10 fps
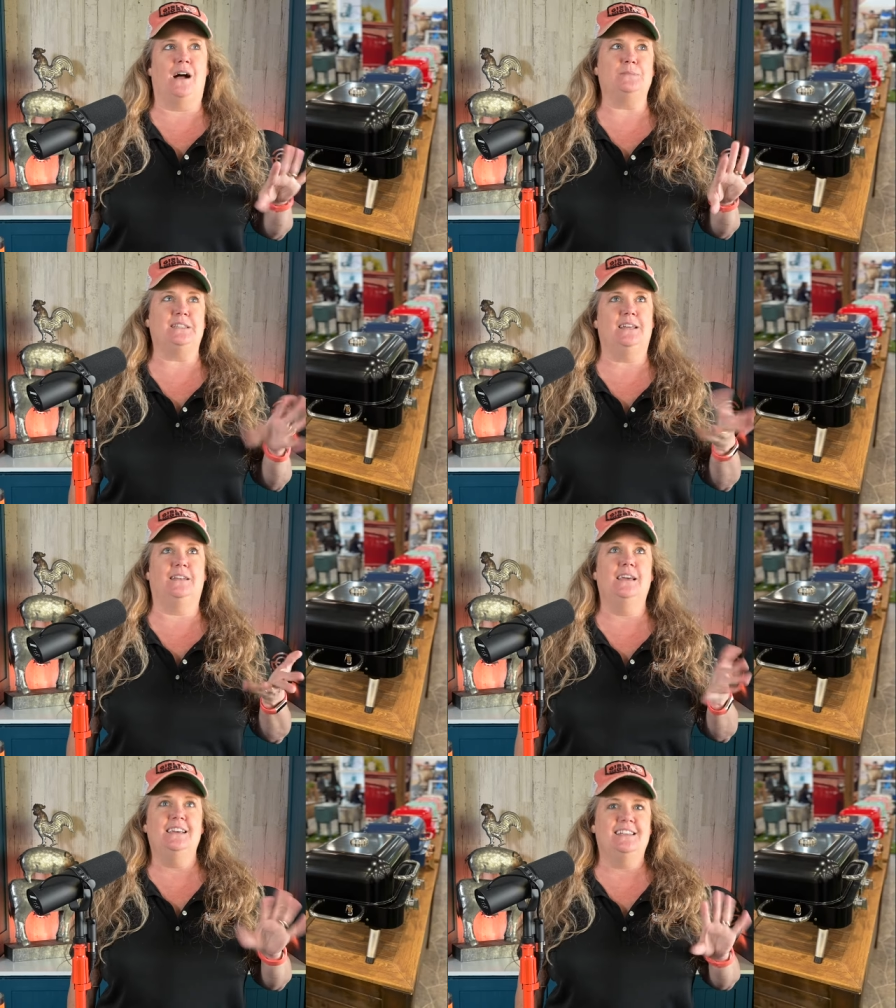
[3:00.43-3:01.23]
comes
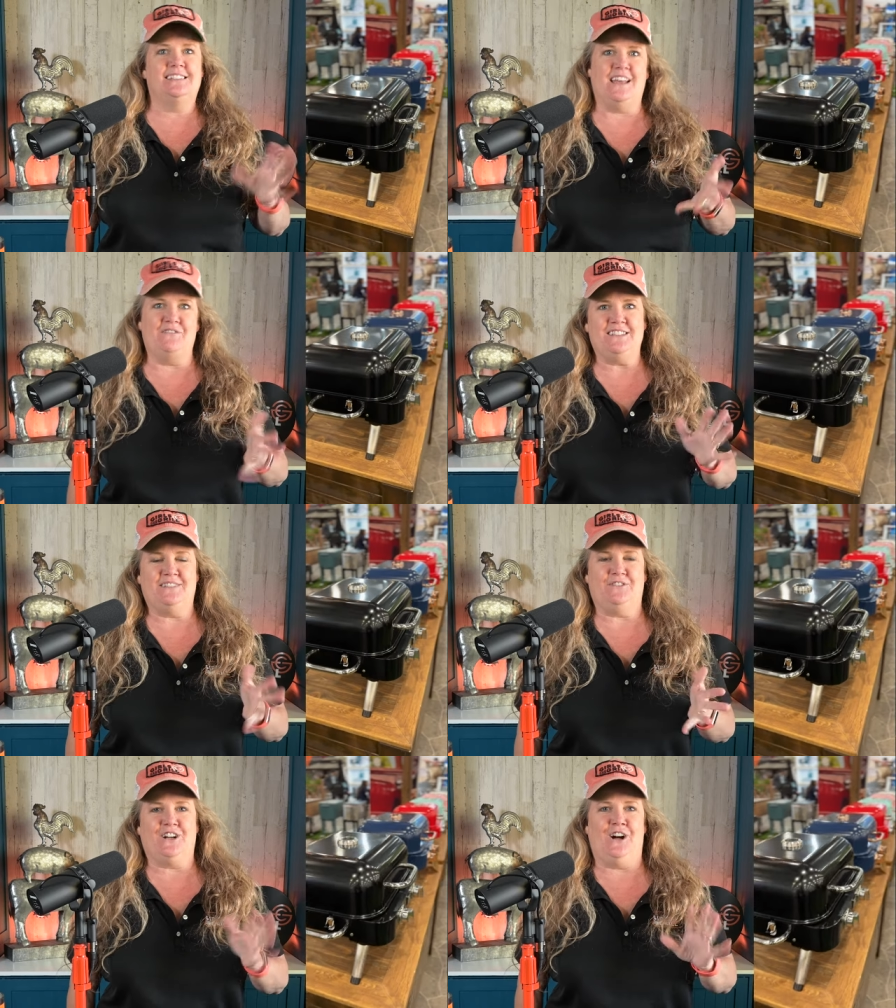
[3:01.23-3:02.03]
in seven
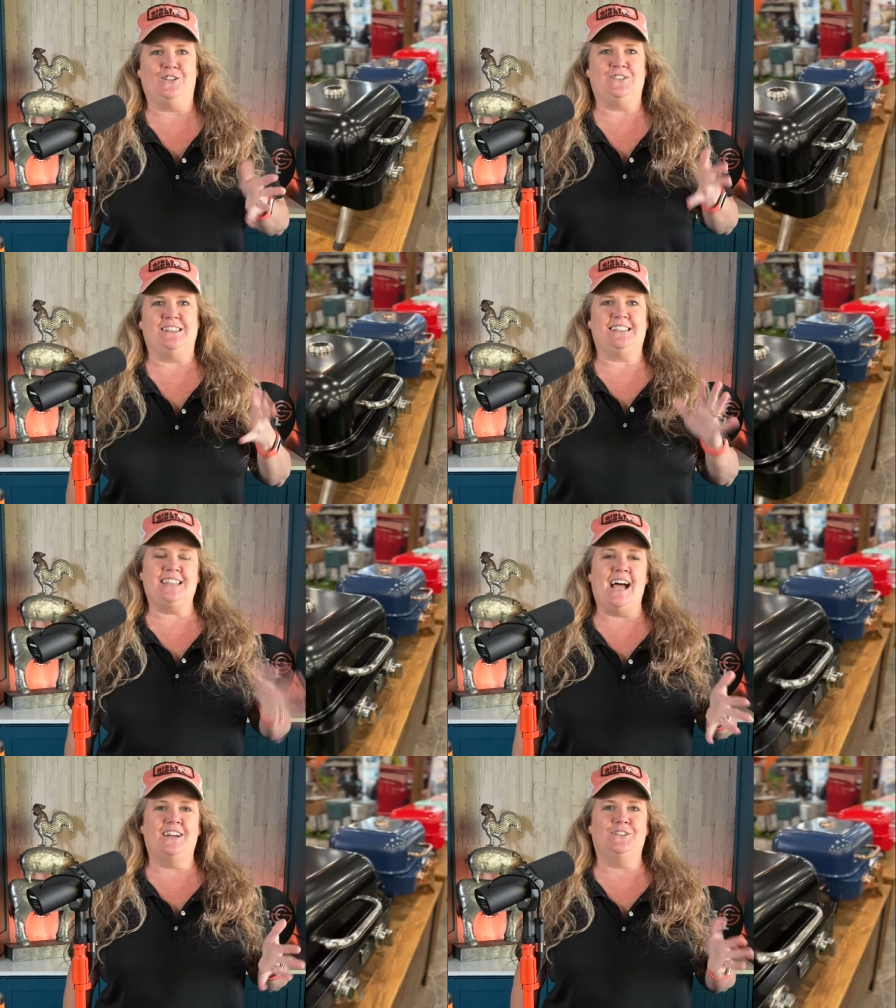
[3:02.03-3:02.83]
different colors and
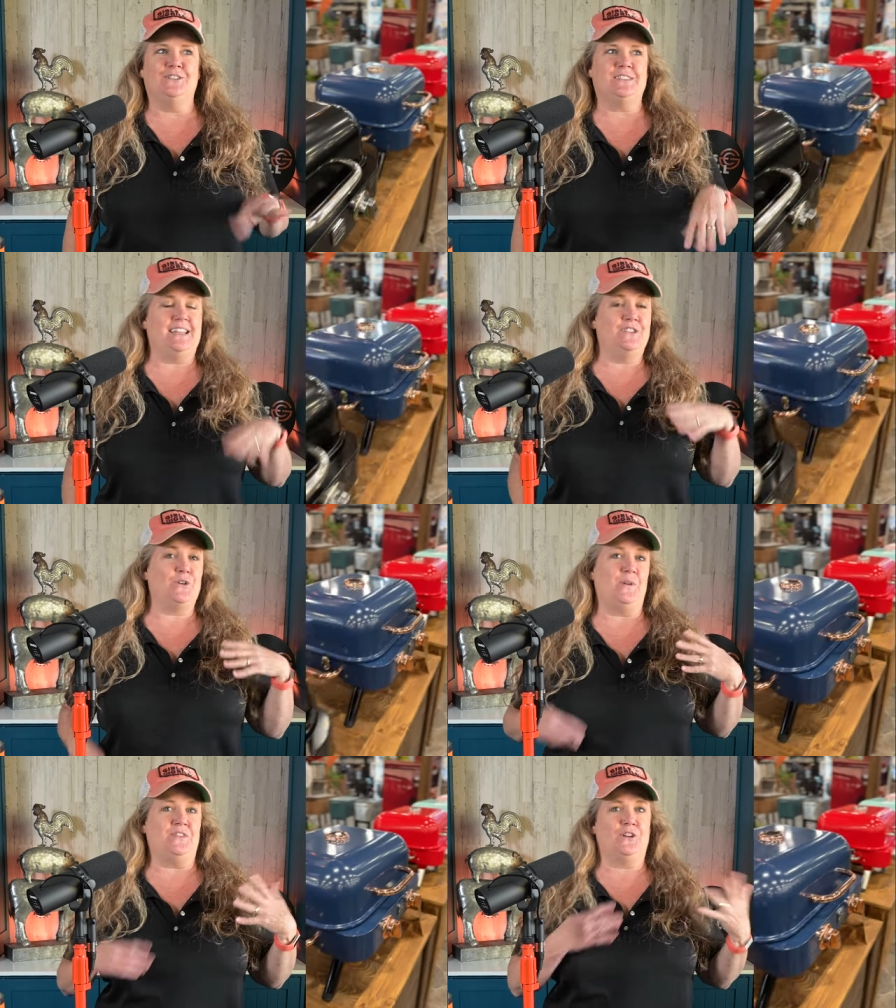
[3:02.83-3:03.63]
styles,
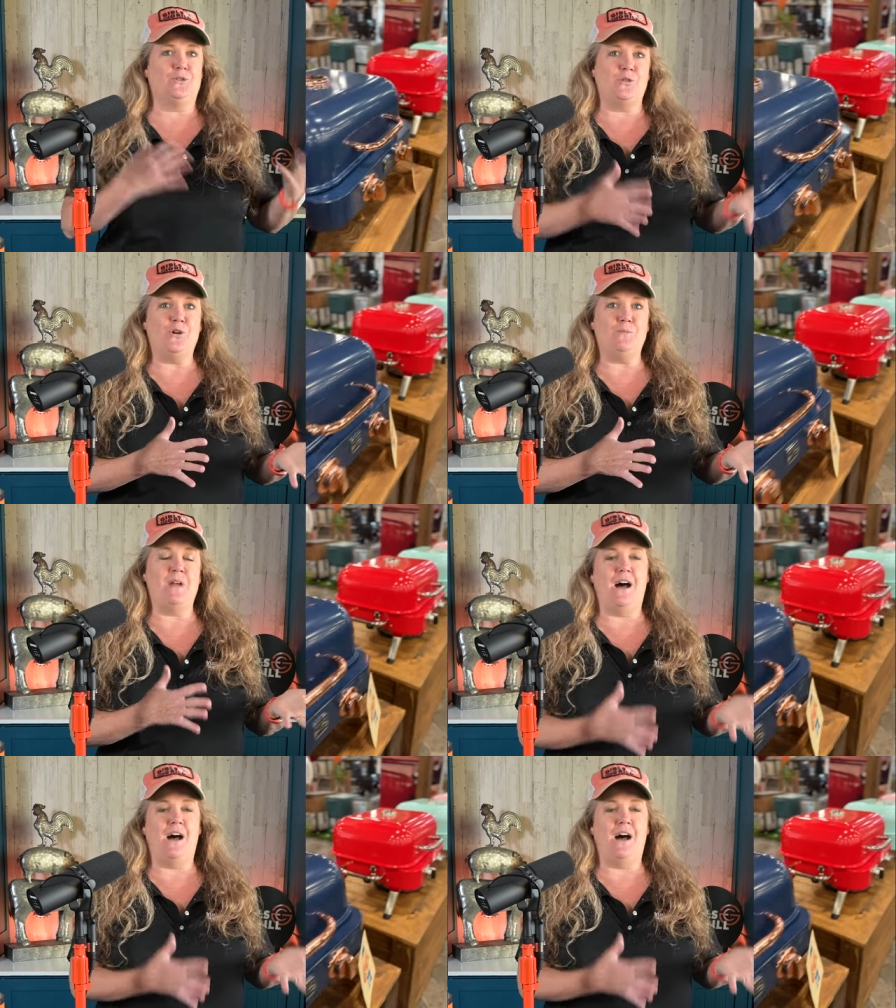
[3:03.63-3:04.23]
either with the chrome